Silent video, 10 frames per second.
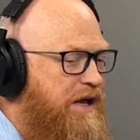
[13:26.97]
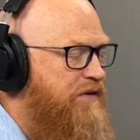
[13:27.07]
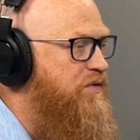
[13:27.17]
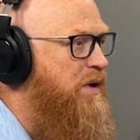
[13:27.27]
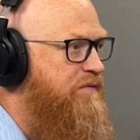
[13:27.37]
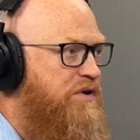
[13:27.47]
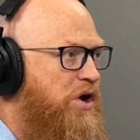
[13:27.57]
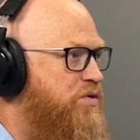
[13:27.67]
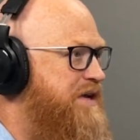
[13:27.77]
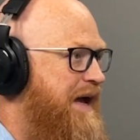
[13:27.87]
If you have
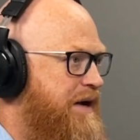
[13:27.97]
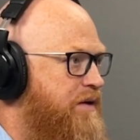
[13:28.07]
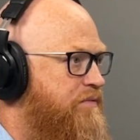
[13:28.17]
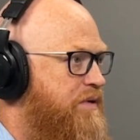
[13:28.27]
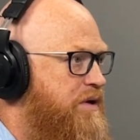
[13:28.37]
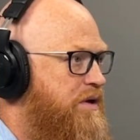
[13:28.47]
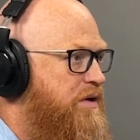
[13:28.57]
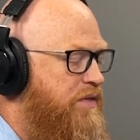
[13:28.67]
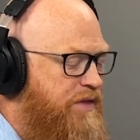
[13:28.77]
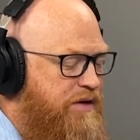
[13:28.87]
no data,
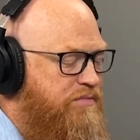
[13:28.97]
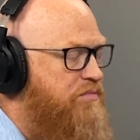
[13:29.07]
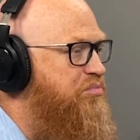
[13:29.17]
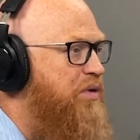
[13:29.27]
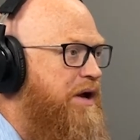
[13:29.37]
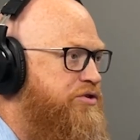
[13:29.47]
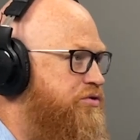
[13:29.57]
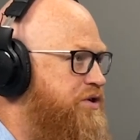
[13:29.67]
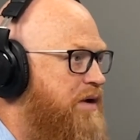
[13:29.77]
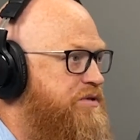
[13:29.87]
then price your
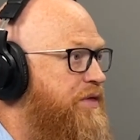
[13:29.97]
jobs at